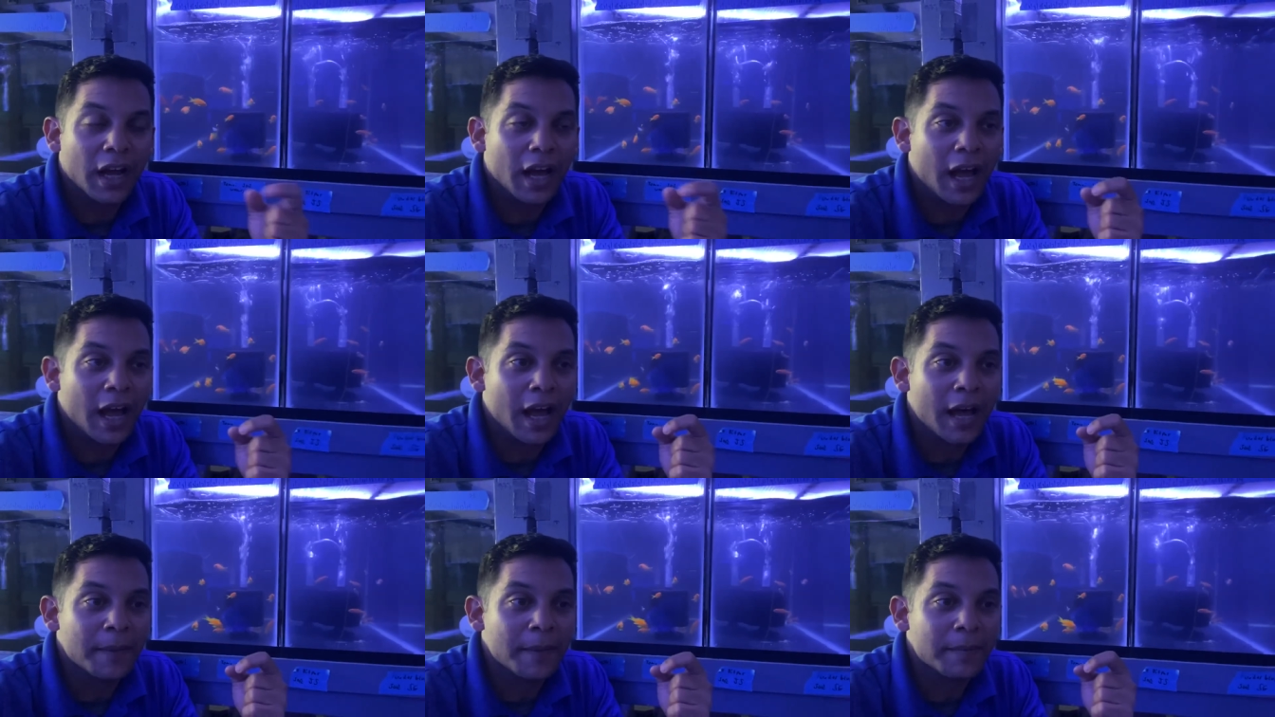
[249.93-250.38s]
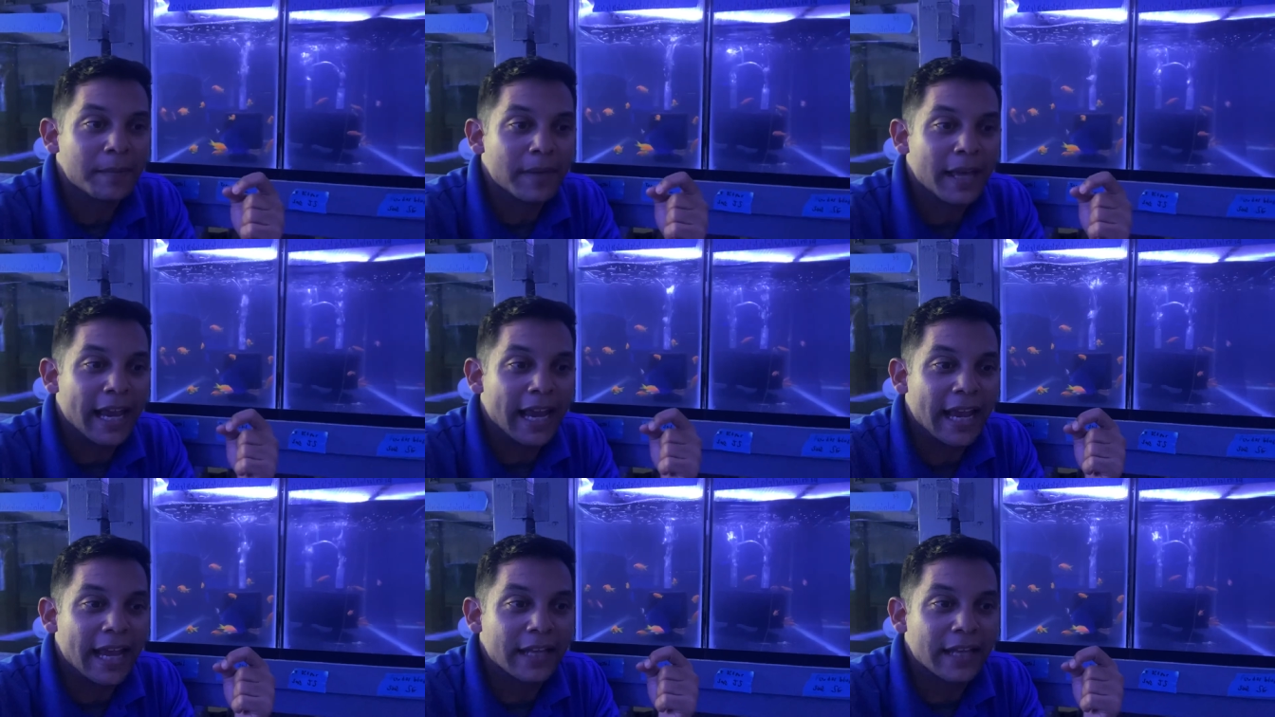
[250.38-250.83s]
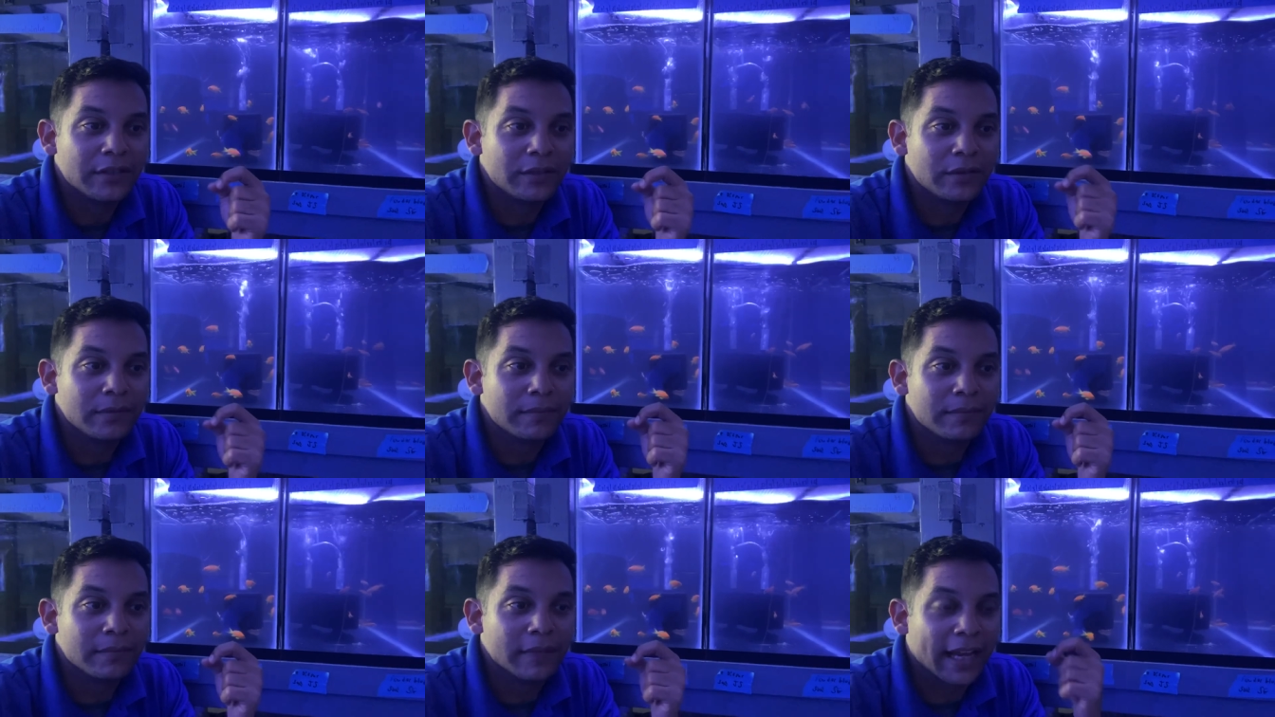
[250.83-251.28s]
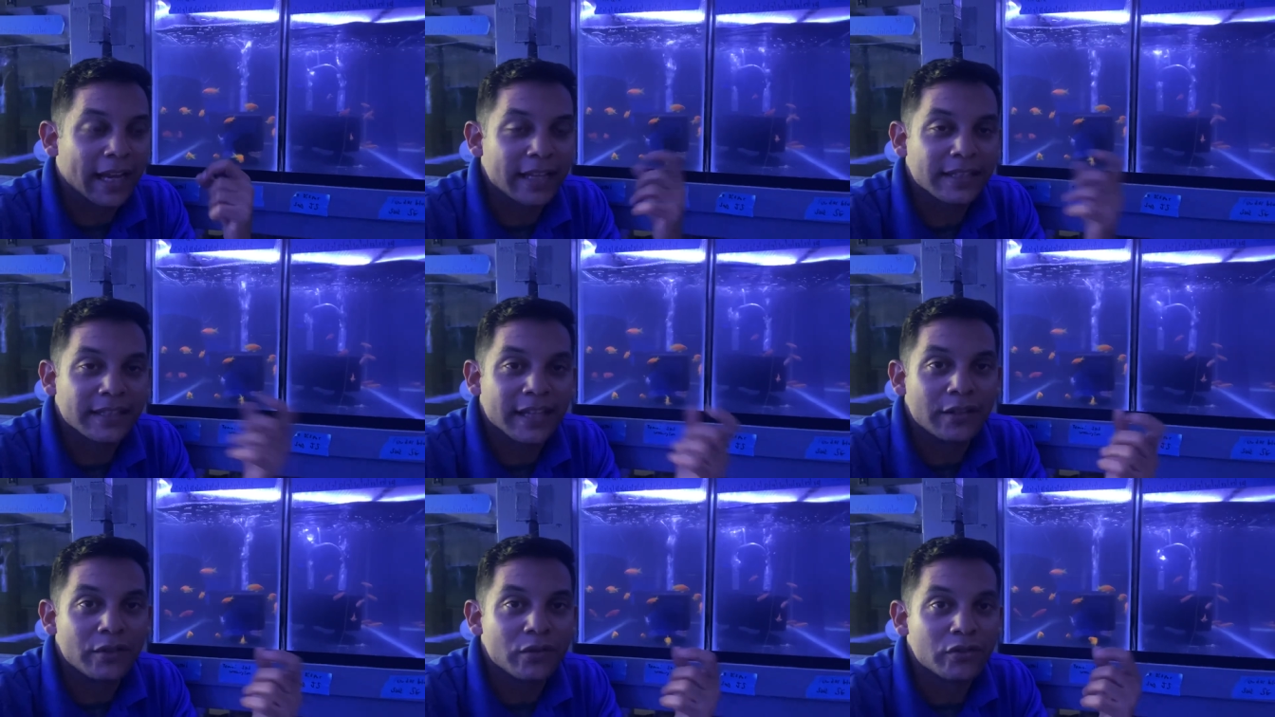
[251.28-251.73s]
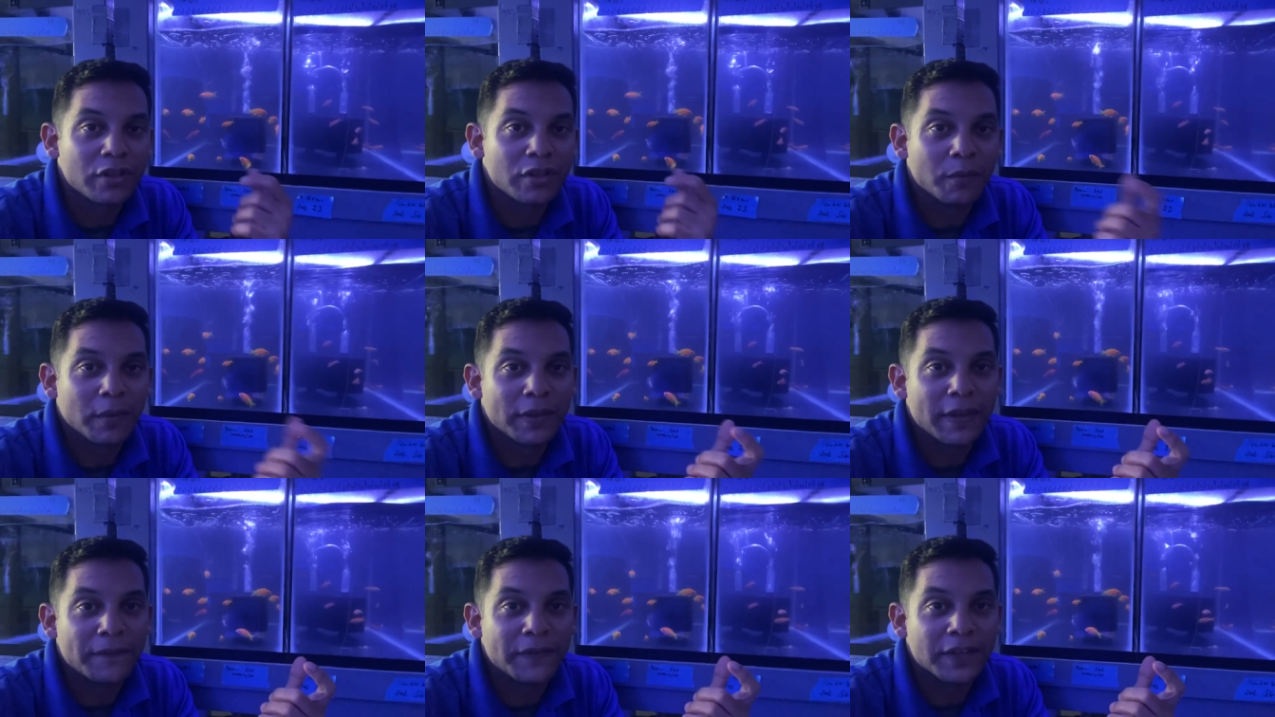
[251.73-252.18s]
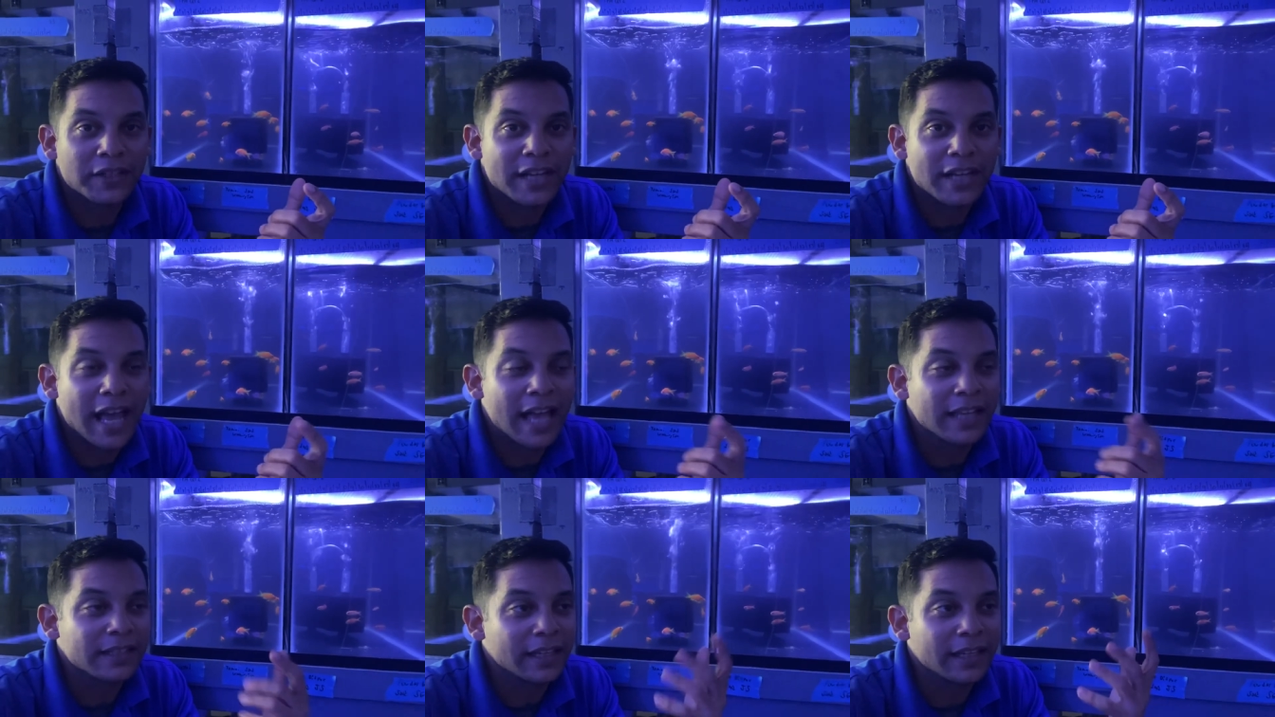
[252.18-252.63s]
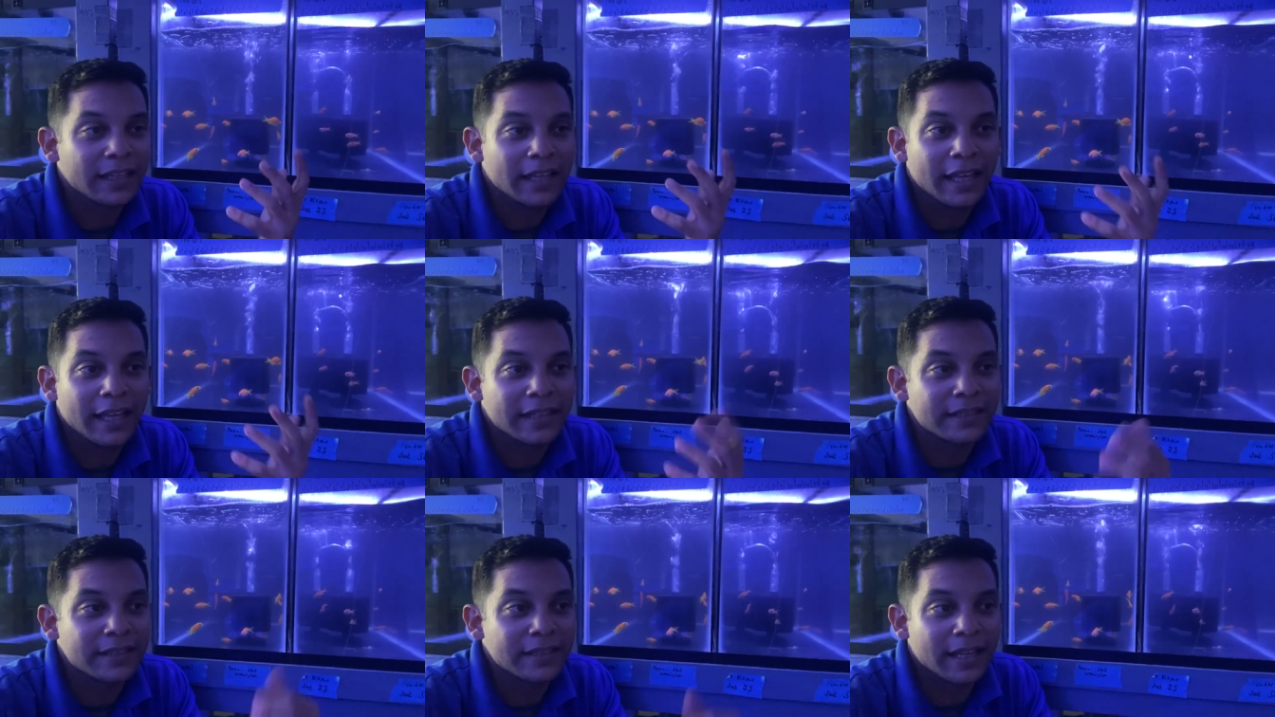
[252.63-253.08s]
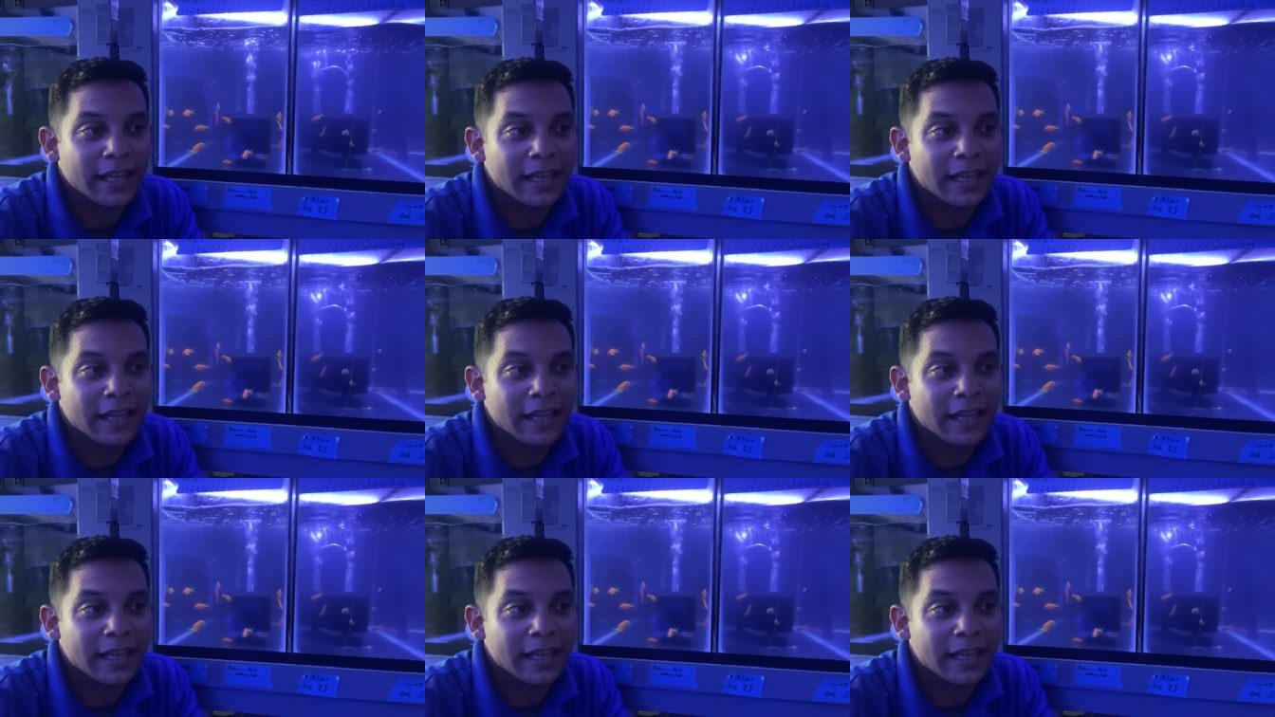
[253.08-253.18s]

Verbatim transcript: um, and like I said, usually when the fish has it, it's,